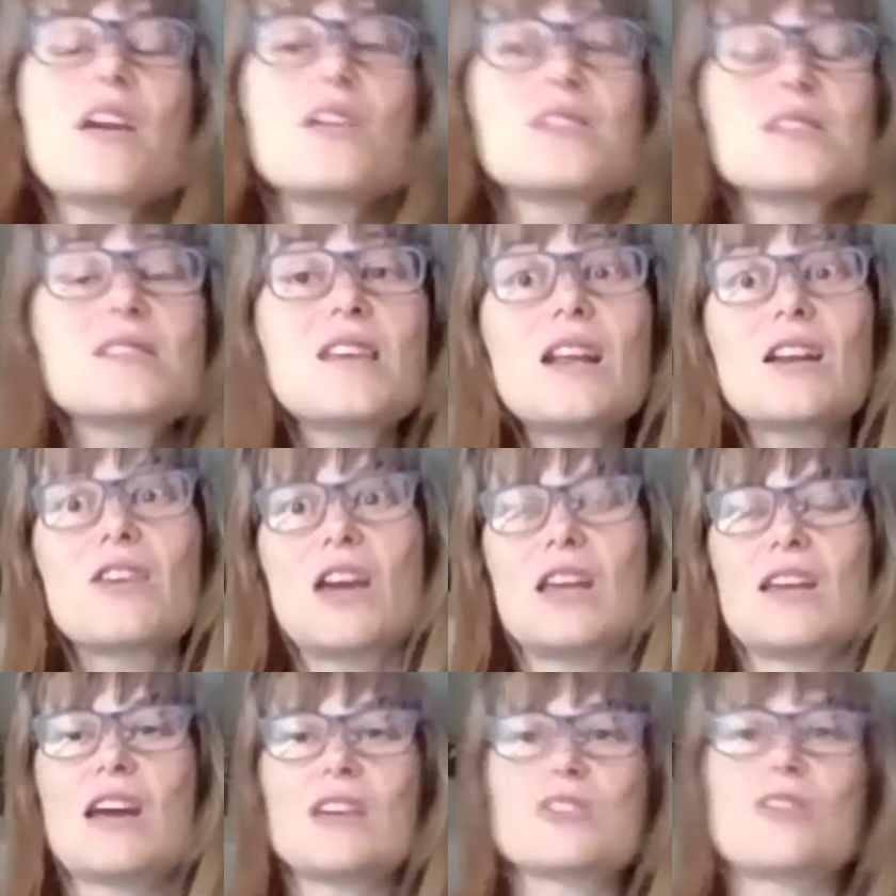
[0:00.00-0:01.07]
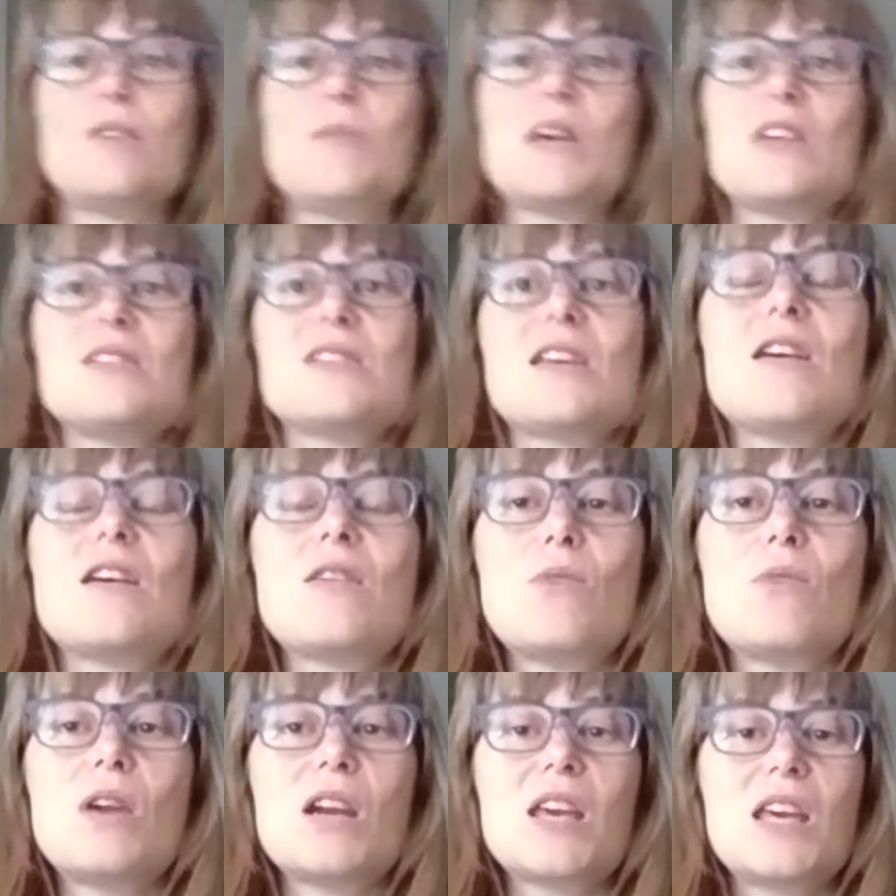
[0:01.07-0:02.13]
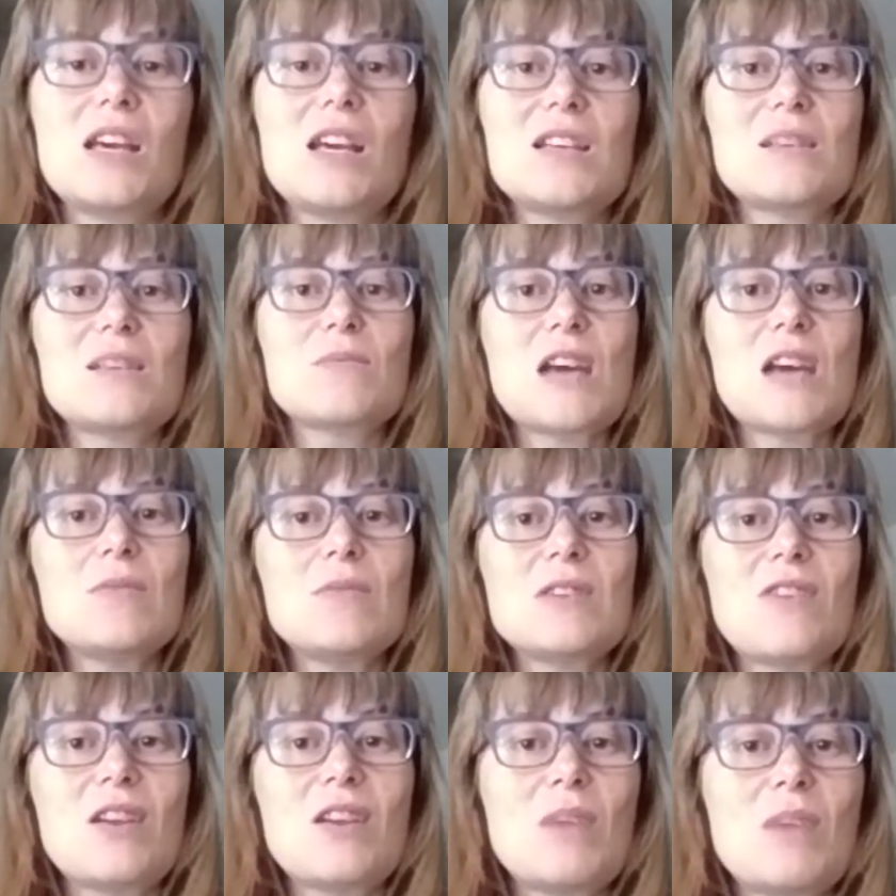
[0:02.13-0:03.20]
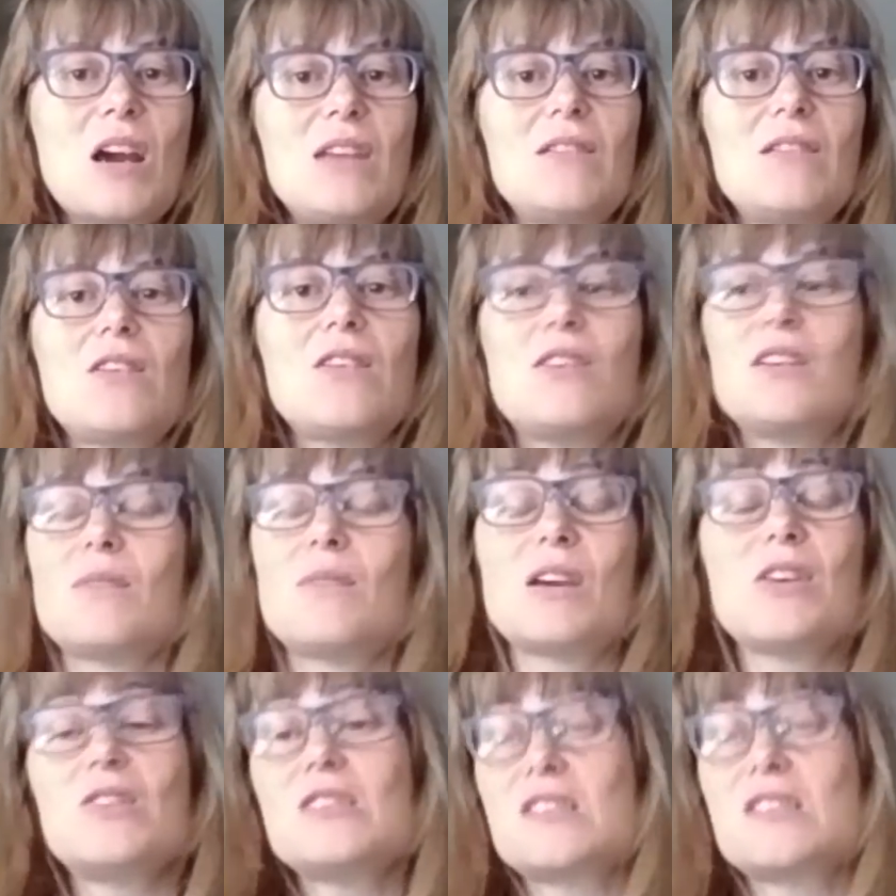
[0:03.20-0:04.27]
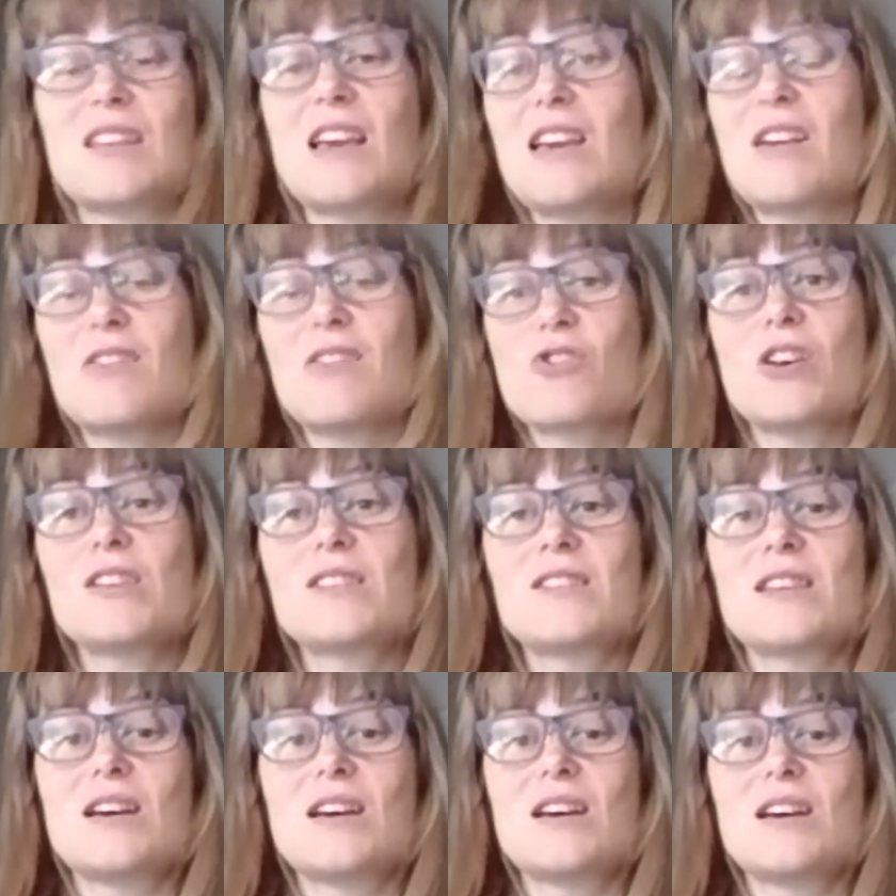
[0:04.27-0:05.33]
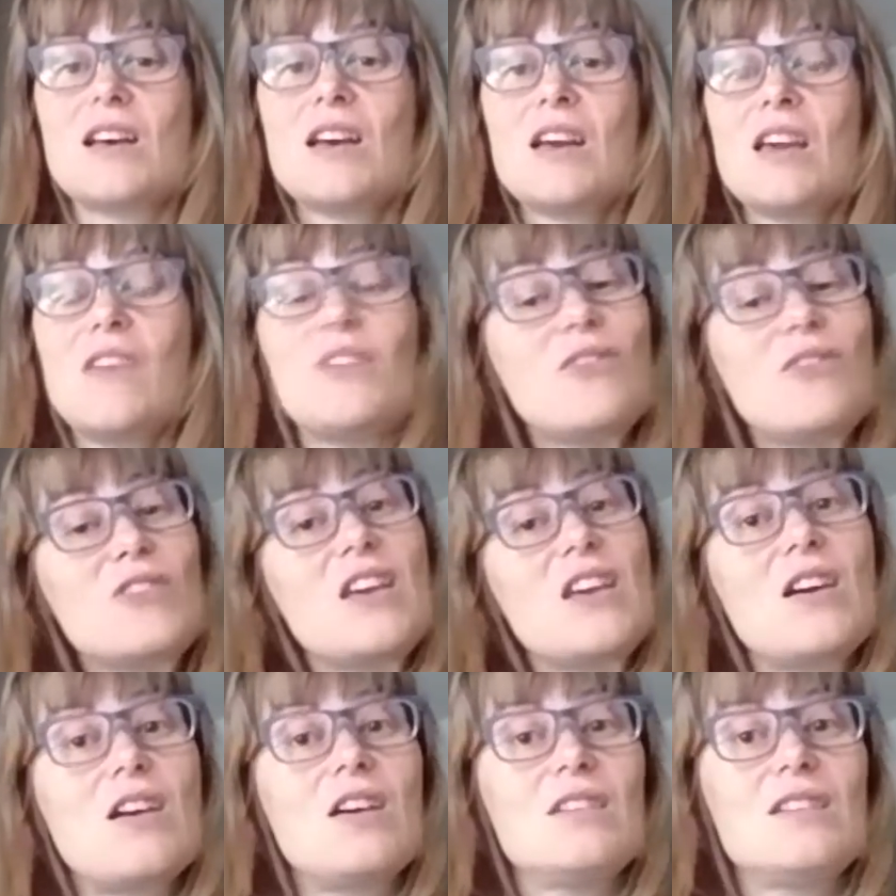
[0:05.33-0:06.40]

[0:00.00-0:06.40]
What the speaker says: are still great, actually, because they are working sometimes even behind the curtain, because they are just, even if they are on the